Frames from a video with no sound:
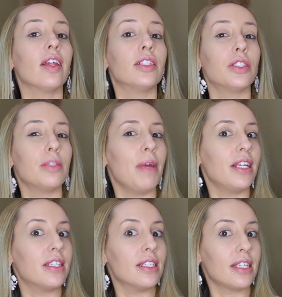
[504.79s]
it just
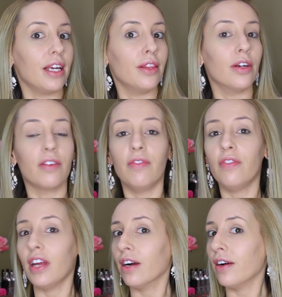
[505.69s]
makes the skin look
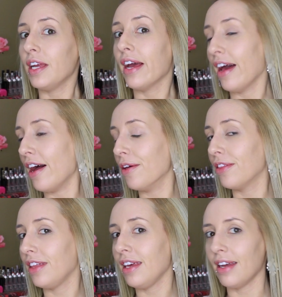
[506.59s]
very
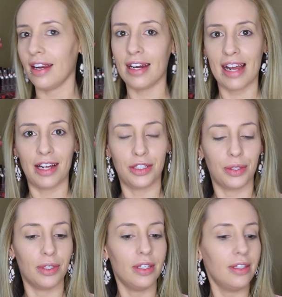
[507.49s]
healthy and
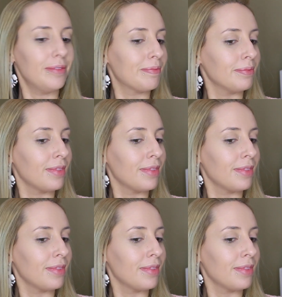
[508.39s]
natural,